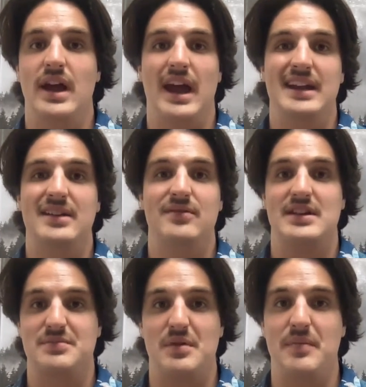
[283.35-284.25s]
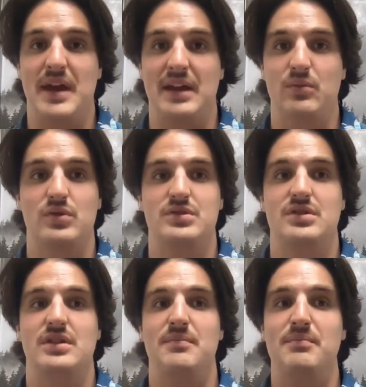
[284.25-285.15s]
any investment made, will
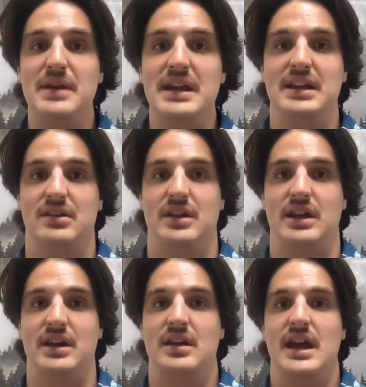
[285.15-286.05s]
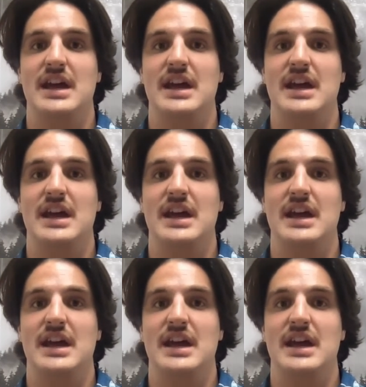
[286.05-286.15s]
immediately